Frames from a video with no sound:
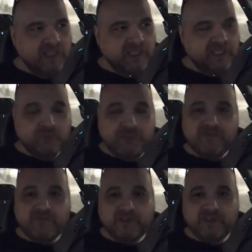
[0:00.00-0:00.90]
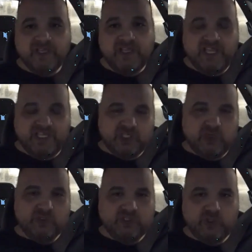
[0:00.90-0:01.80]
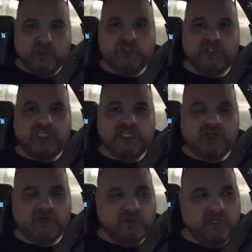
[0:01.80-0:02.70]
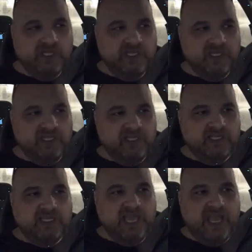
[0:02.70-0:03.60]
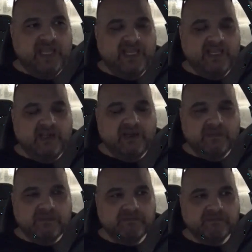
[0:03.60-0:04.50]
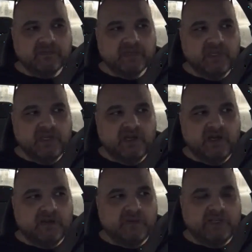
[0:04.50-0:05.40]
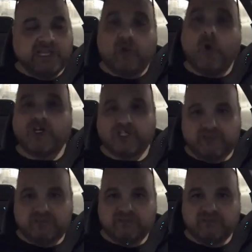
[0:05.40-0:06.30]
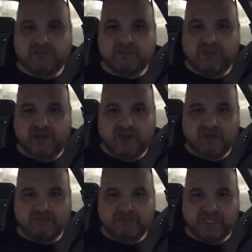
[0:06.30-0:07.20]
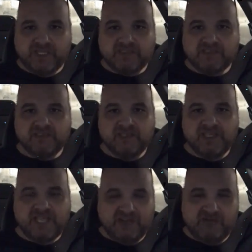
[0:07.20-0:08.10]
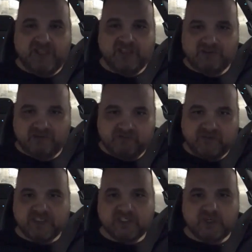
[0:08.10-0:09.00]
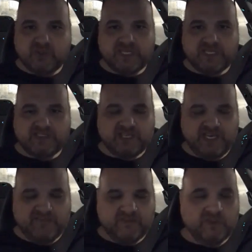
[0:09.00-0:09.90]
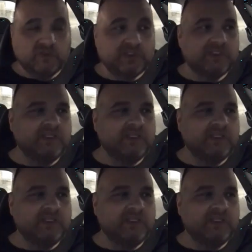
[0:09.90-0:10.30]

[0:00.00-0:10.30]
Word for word: in New Bedford, and Joe Joe Eugenio, he had a um, um, like an auction uh, place that he ran wrestling shows on Sunday afternoons.